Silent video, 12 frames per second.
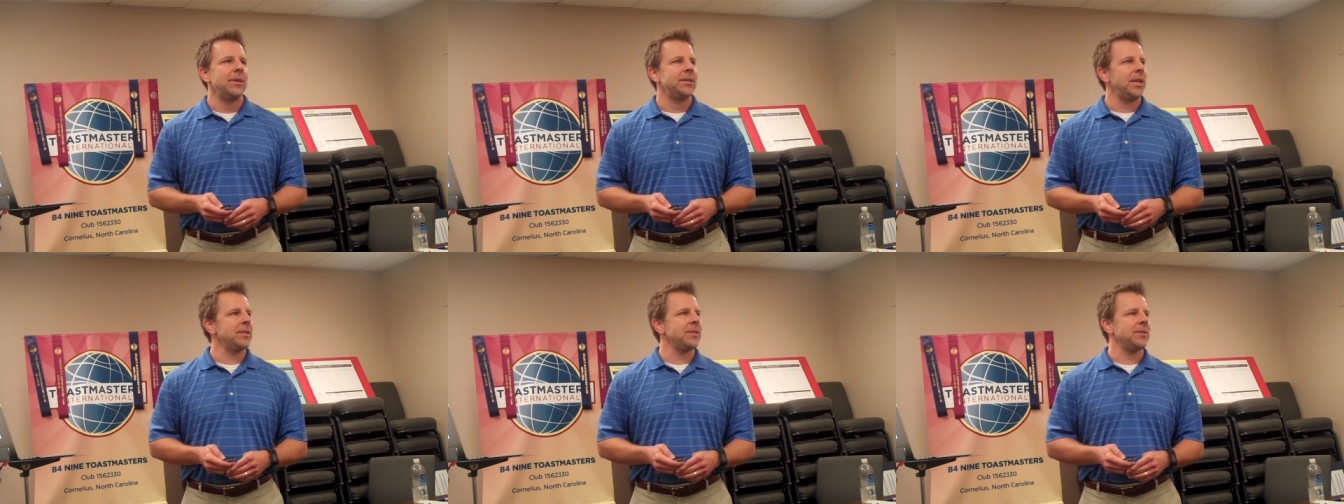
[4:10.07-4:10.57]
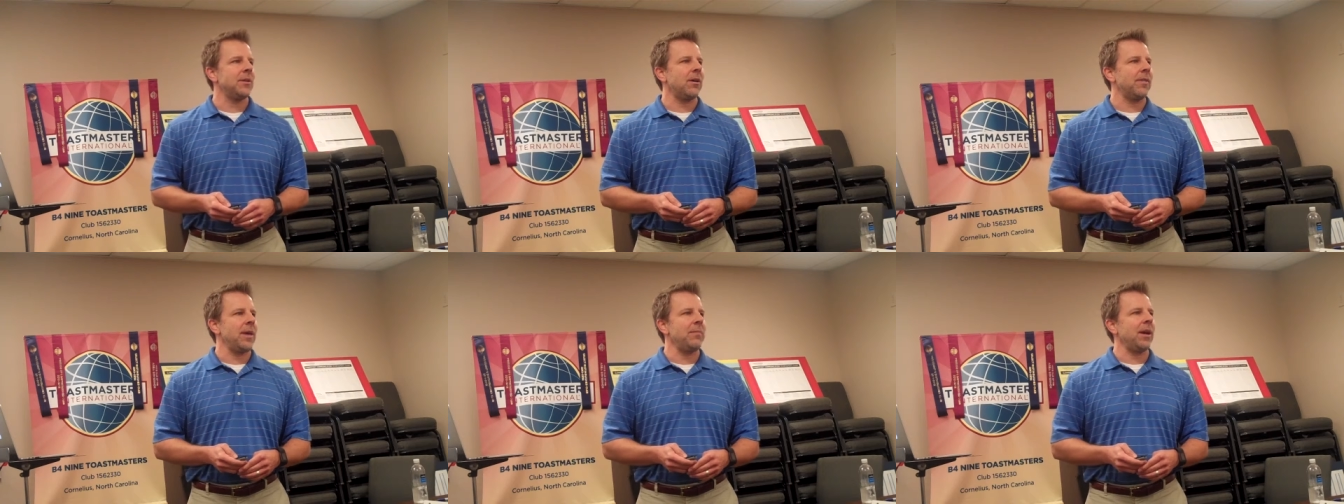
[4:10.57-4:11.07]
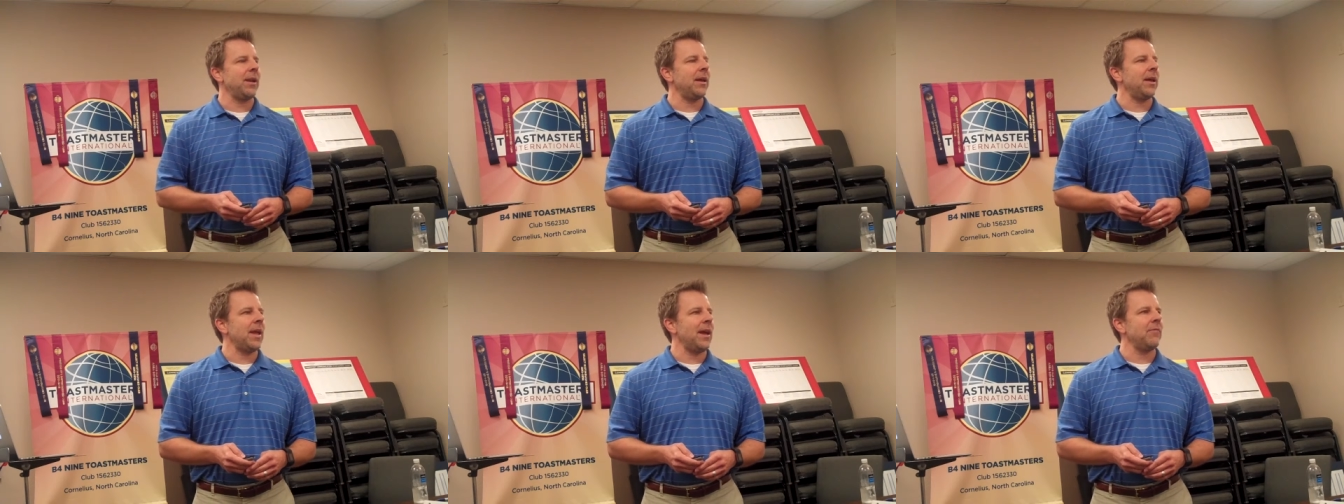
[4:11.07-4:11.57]
chances are they might
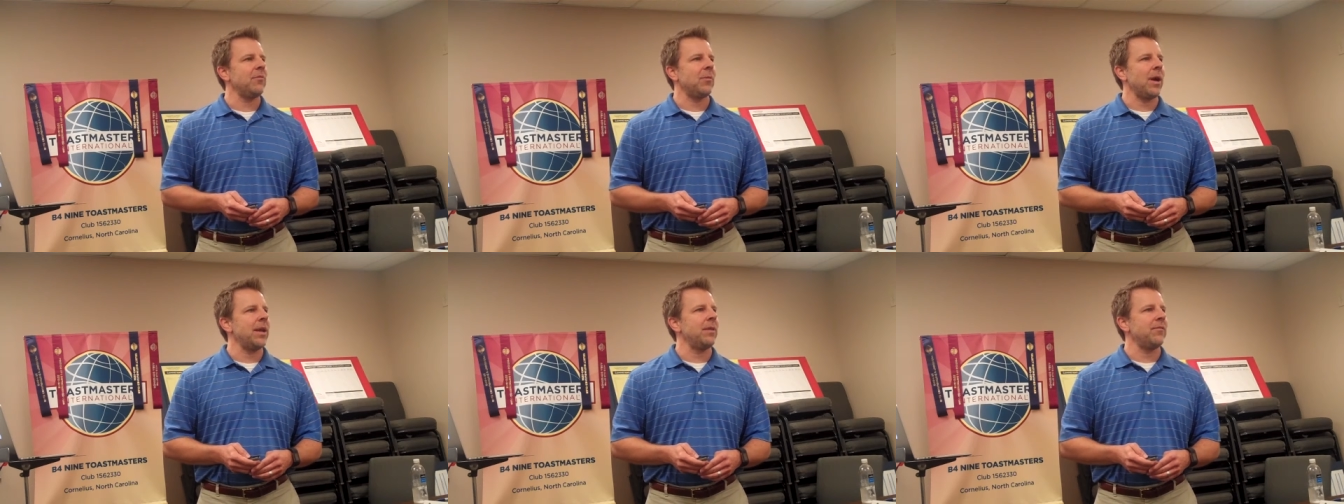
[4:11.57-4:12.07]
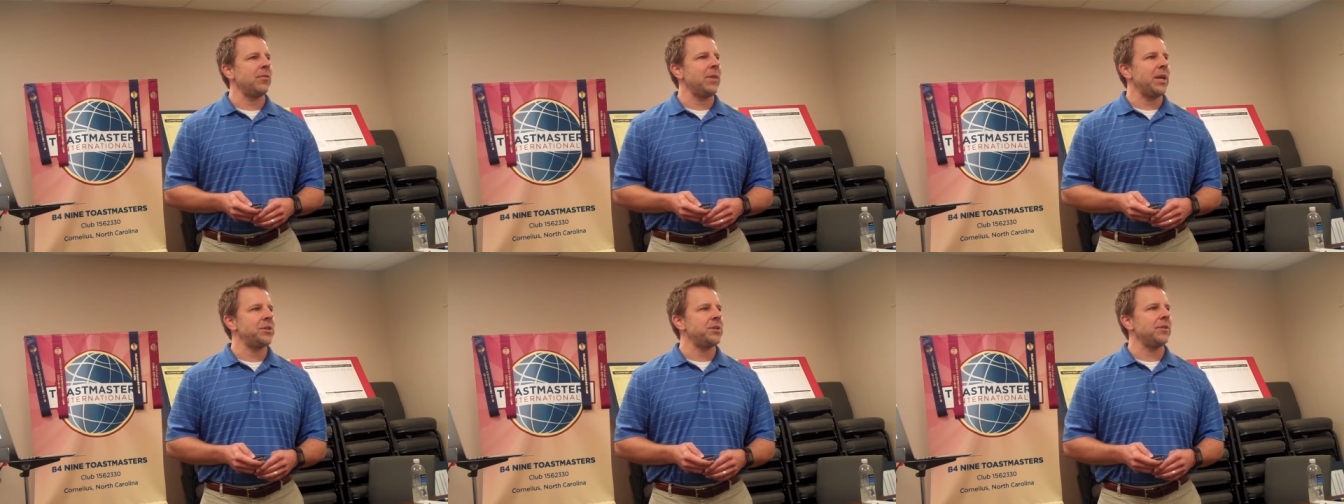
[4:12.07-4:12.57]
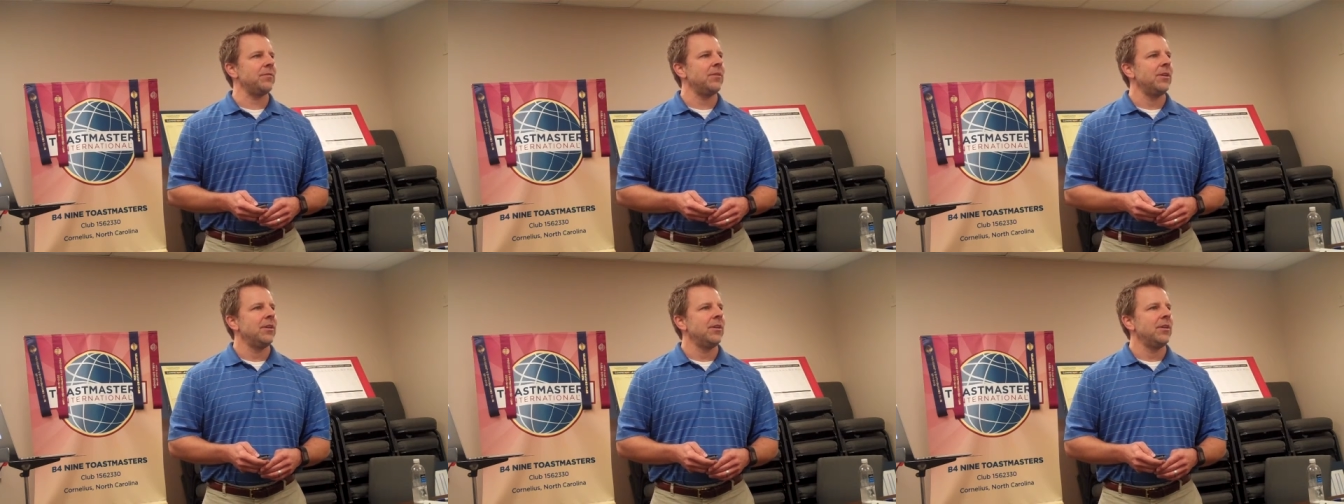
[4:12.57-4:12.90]
not have the right information.